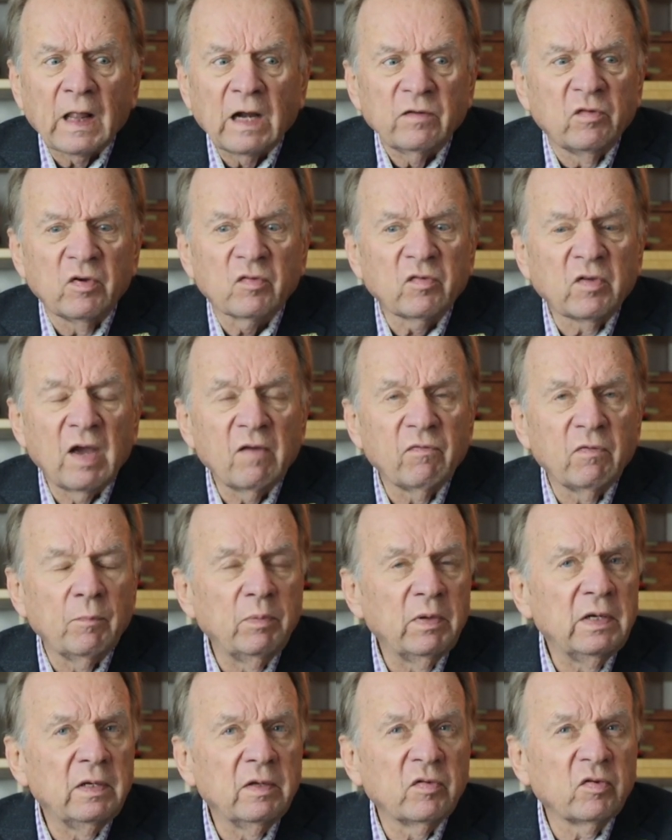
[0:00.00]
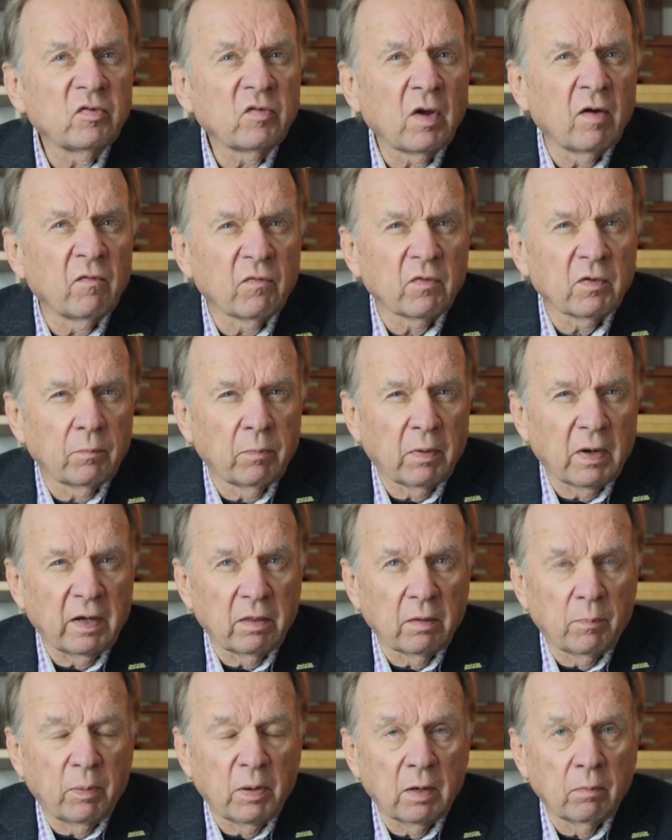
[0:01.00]
just haven't been discovered
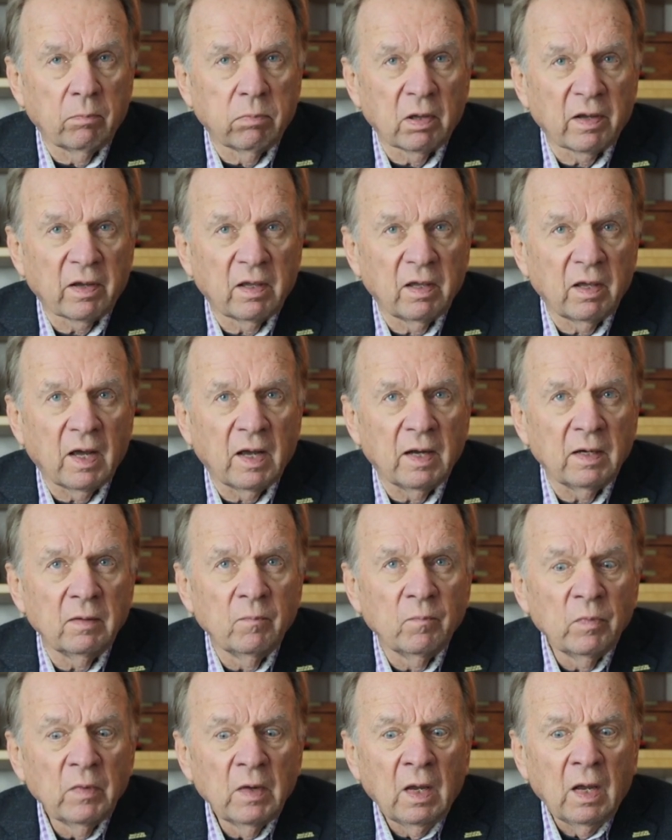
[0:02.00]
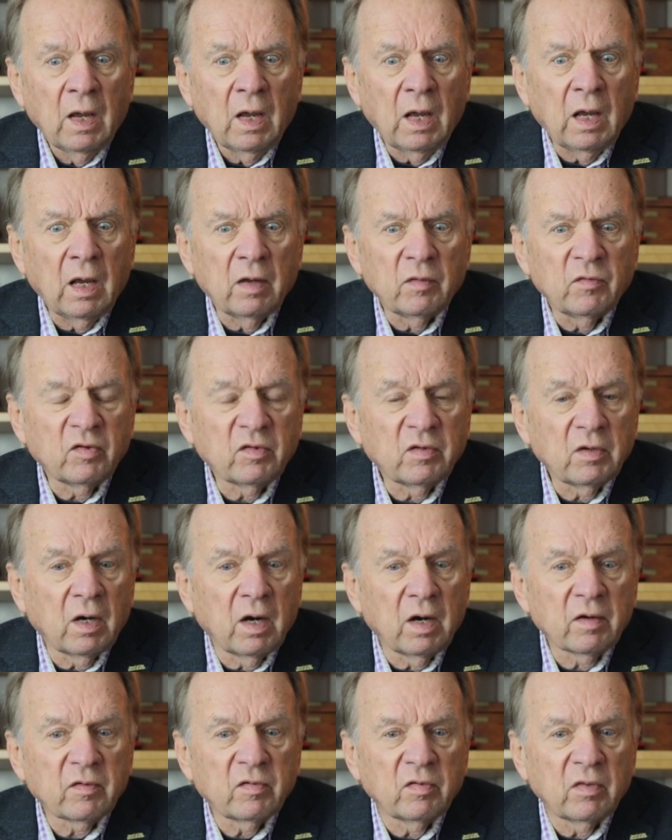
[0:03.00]
by the public yet, and
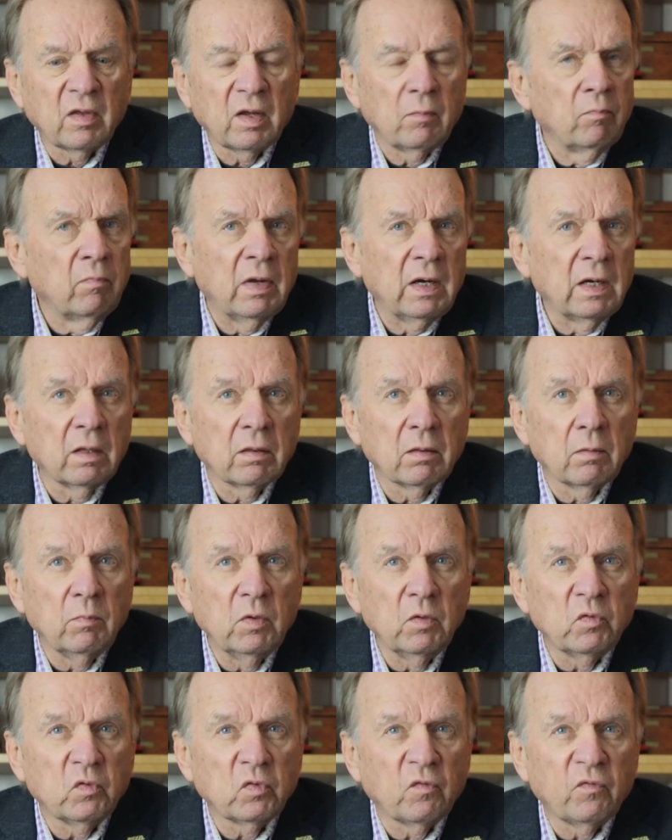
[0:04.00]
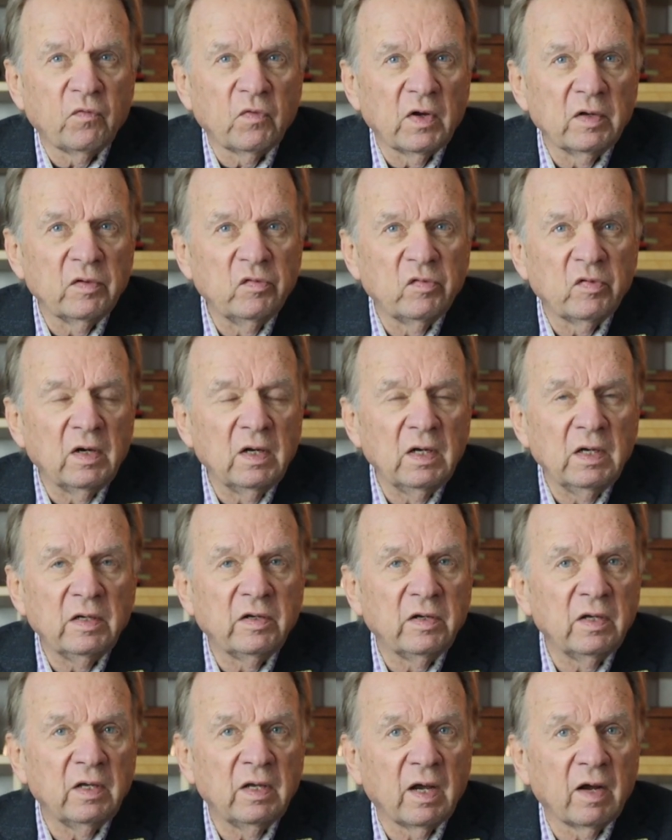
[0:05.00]
stocks that many of the mutual funds and E
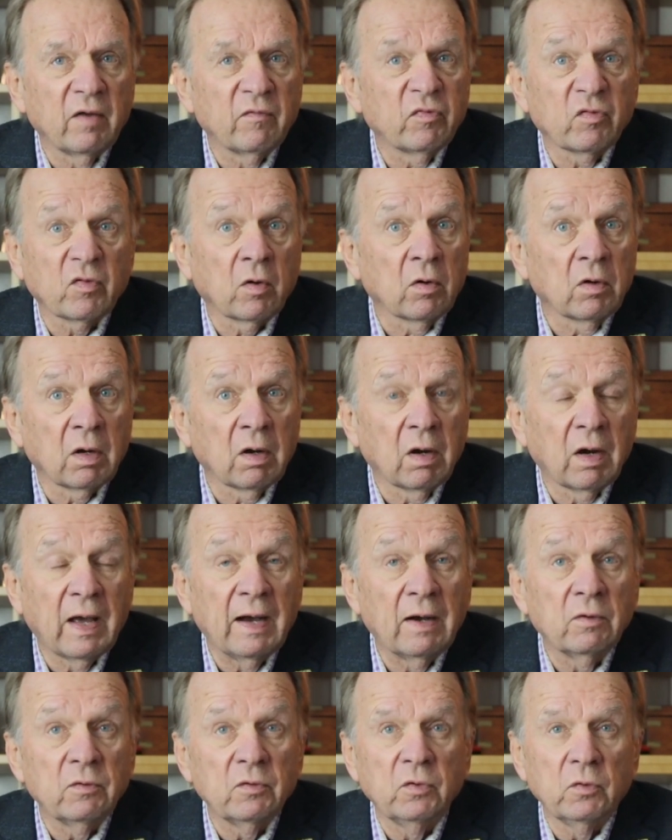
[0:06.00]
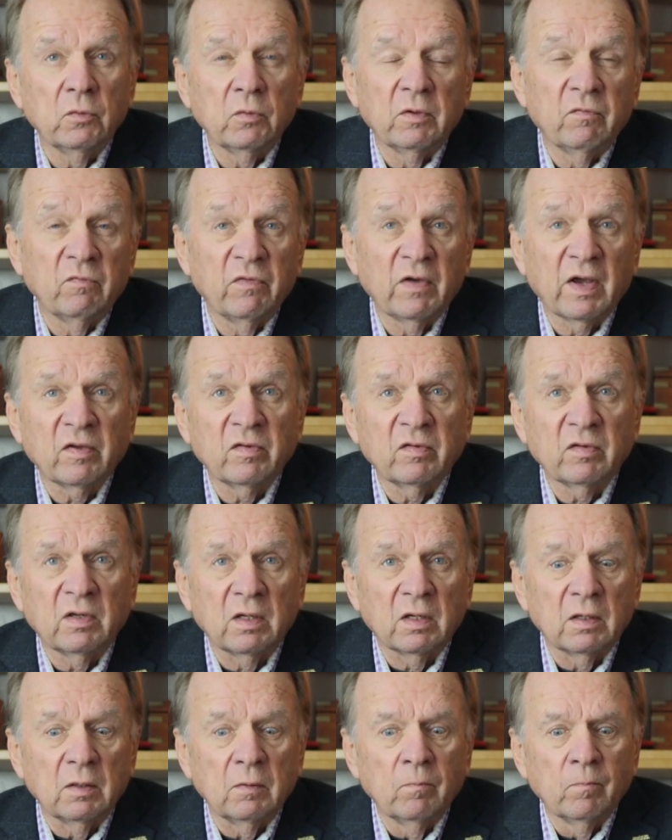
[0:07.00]
T Fs aren't allowed to invest
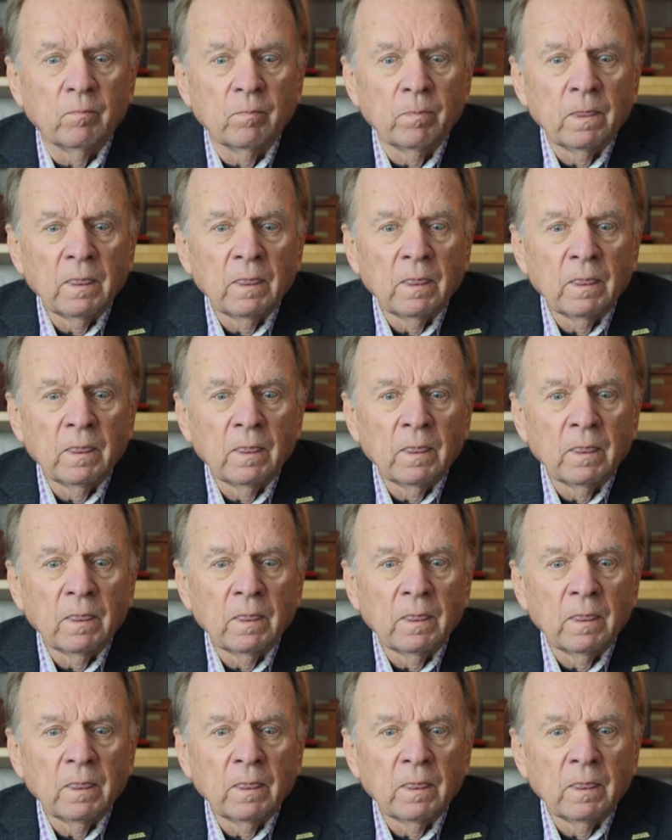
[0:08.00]
in,